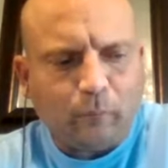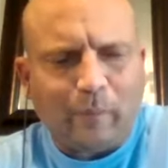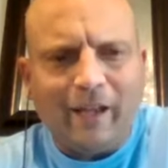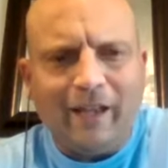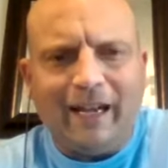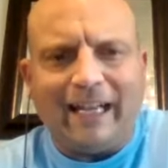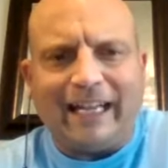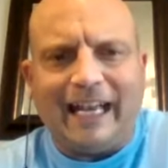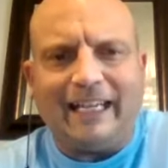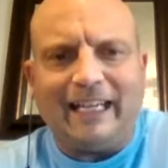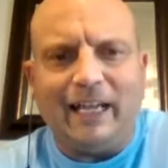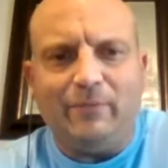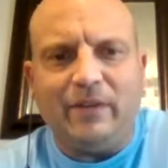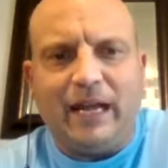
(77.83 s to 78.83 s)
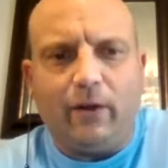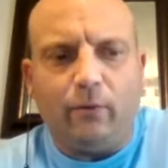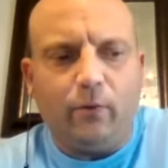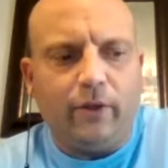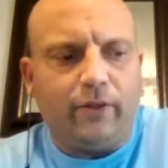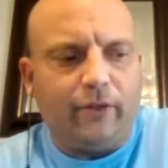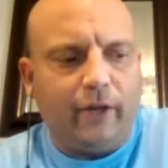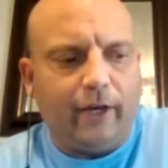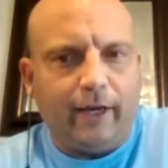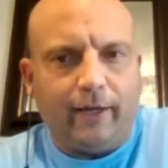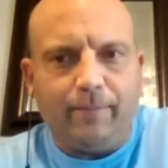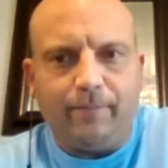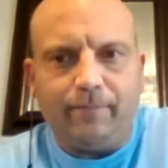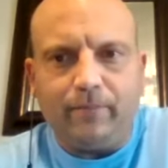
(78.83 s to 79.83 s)
And I kind of came down with,
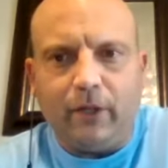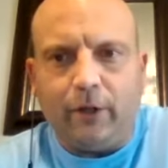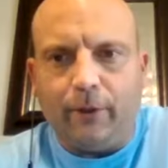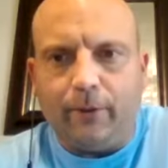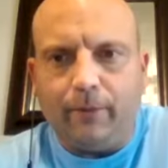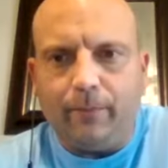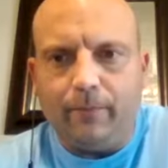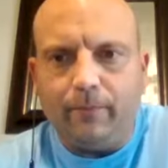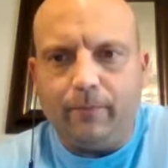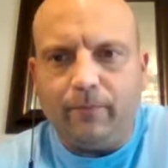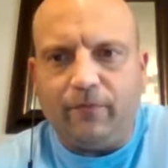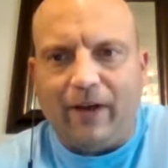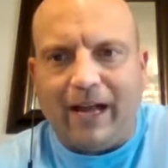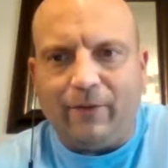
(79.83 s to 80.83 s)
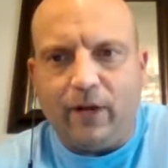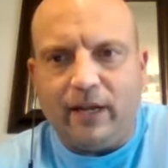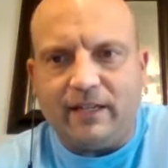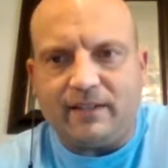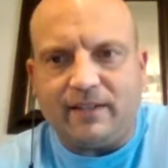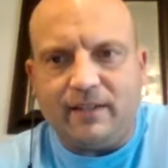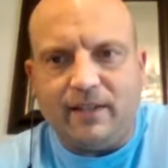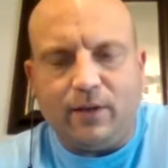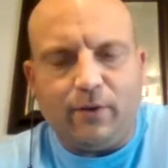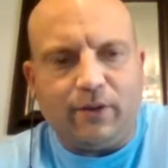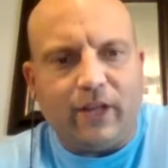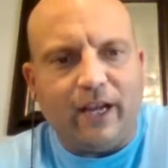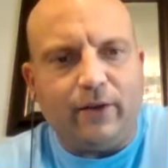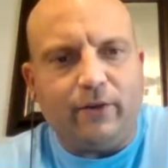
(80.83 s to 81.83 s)
5 ways to deal
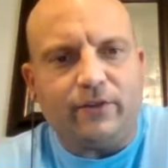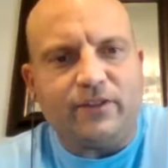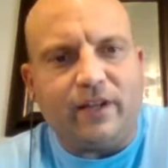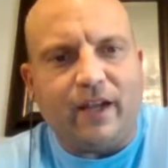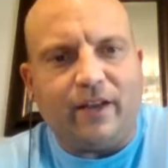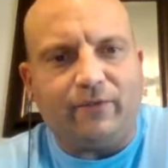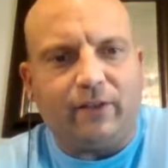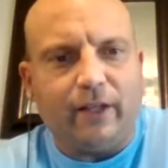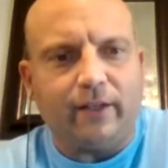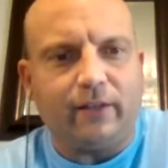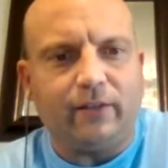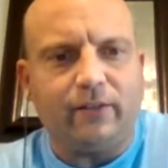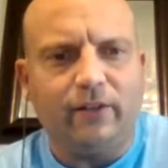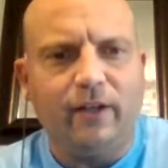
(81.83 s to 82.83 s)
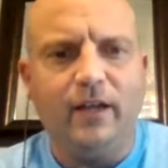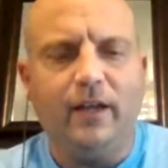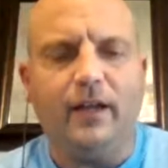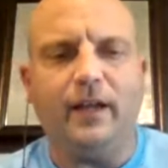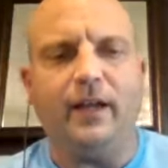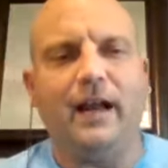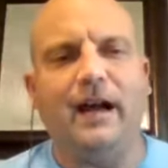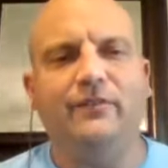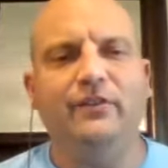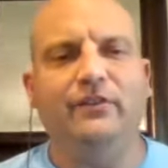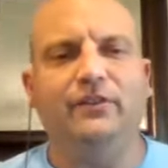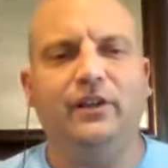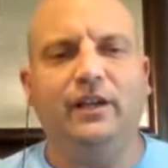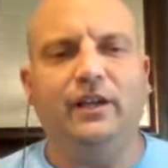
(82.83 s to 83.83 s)
with haters in athletics. And
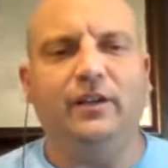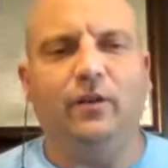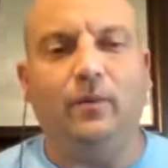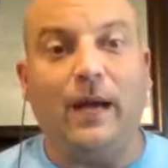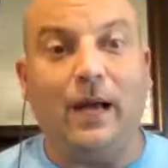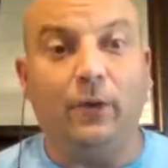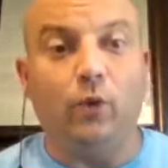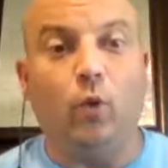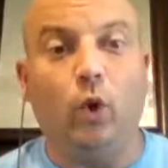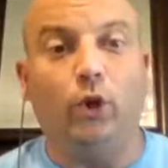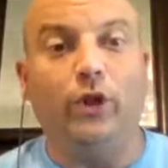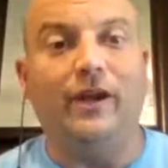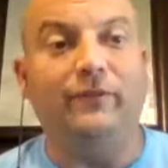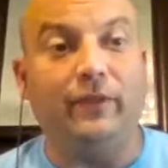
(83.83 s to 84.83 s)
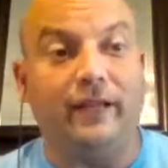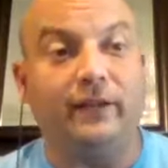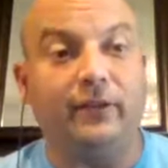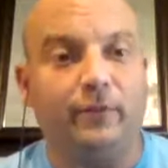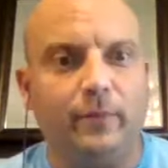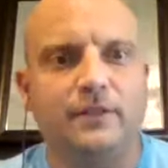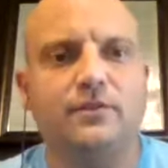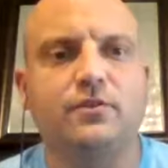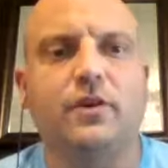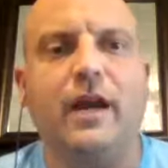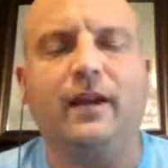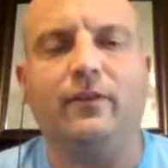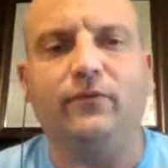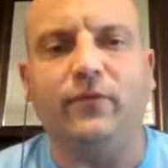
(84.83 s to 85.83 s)
obviously around the world, athletics means
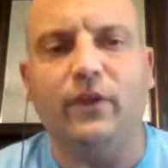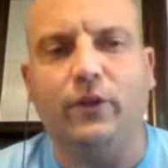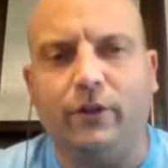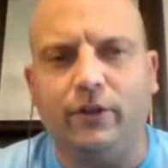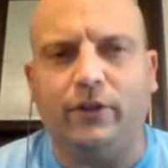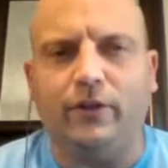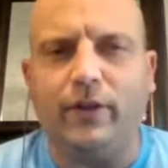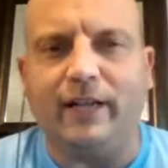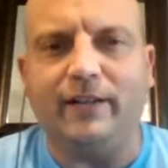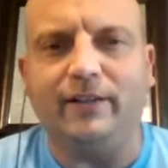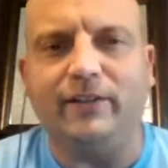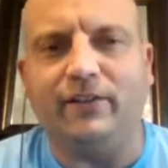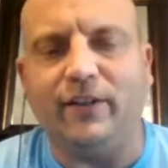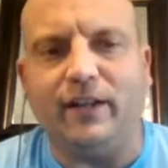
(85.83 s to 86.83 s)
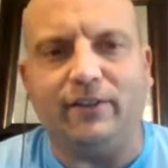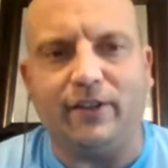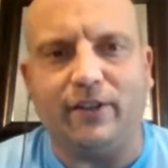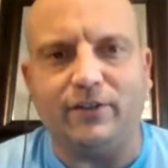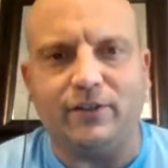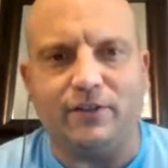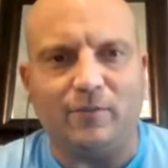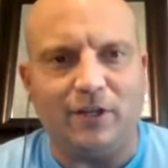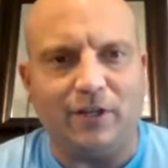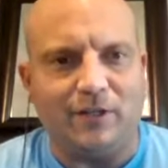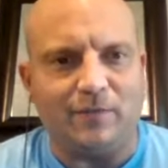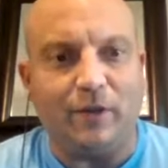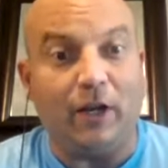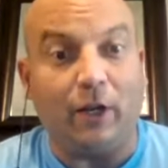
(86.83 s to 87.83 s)
track and field. In the United States, that just
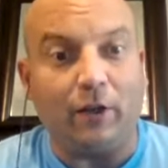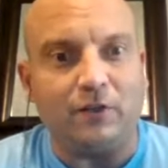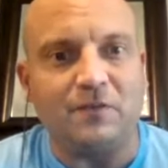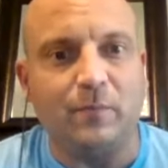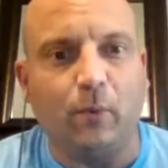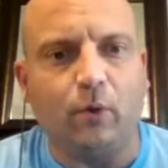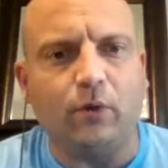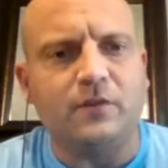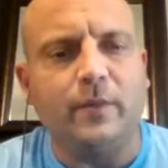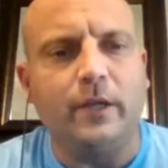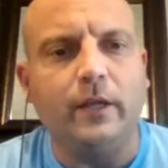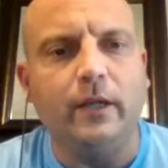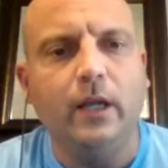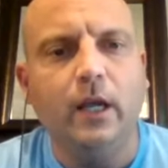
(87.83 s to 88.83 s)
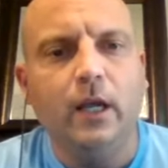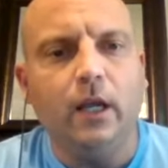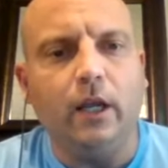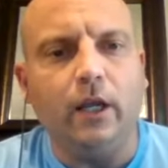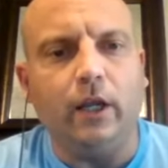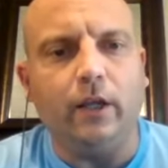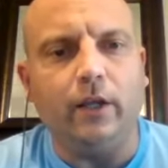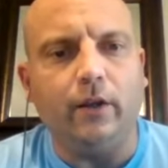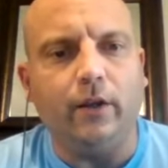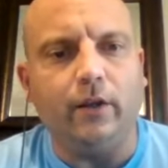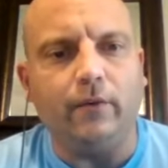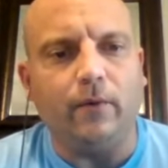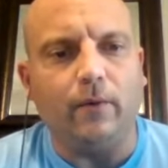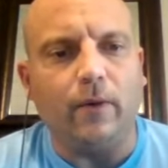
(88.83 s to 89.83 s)
means being a sportsman in
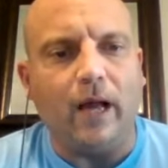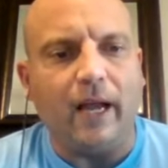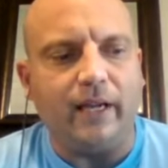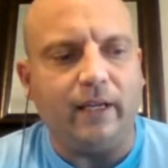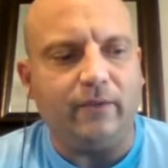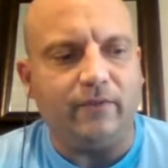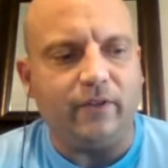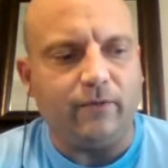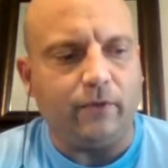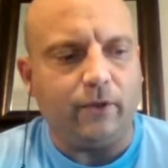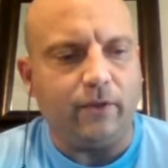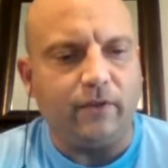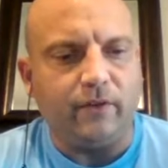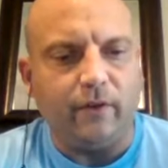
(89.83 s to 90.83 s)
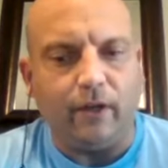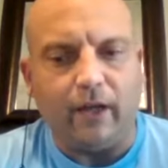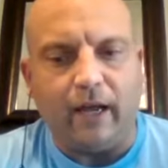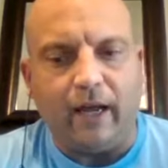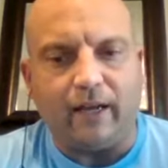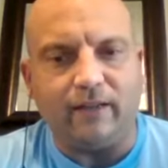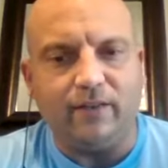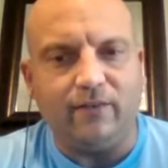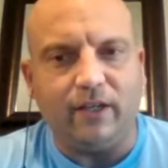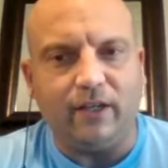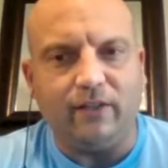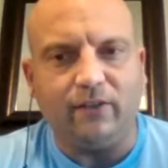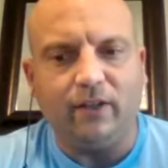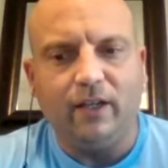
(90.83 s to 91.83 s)
a variety of different
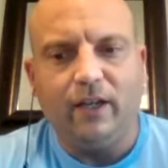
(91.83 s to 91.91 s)
activities.